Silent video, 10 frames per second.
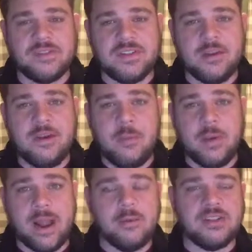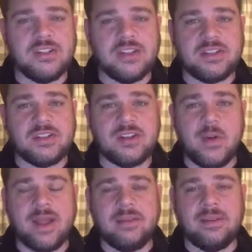So what I would suggest is go
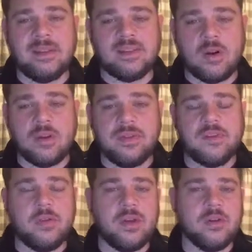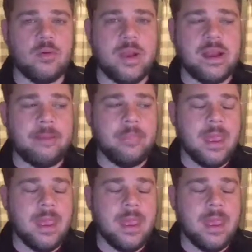ahead and get started this week on your reading.